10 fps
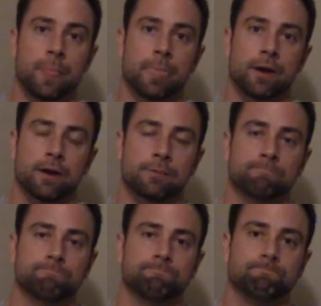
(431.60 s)

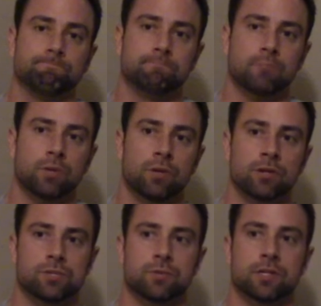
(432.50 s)
What I
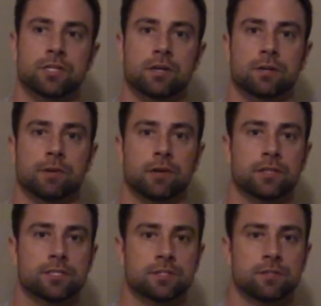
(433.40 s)
also wanted to talk about
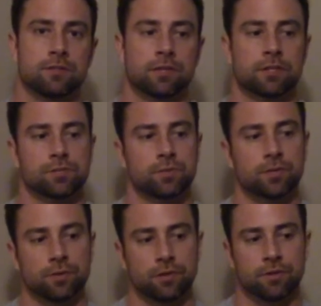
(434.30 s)
is during this
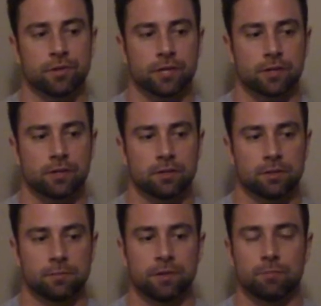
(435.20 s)
week when you're doing a
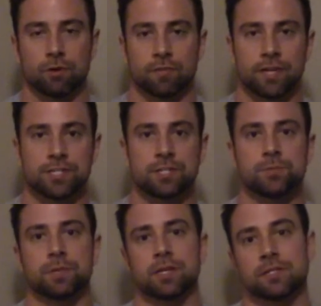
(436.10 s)
little bit more
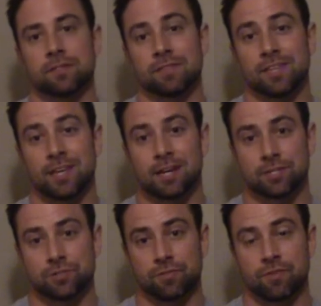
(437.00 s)
veggies because of the
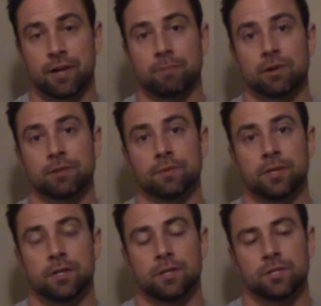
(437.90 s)
extra fiber.
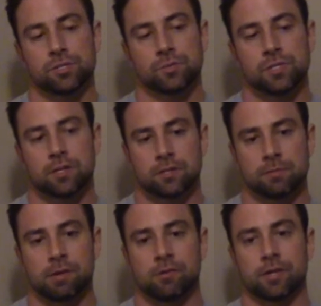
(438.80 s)
So we talked
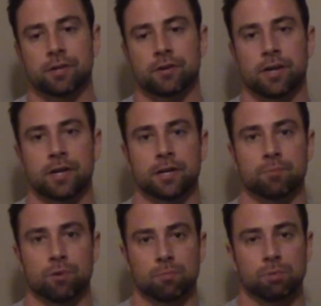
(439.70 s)
about it
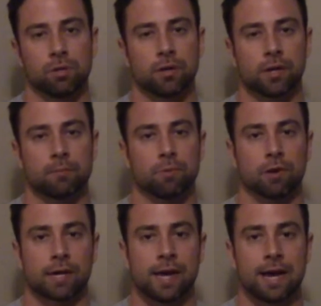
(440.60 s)
creating more bloating and
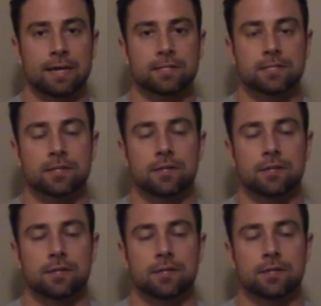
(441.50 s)
more gas.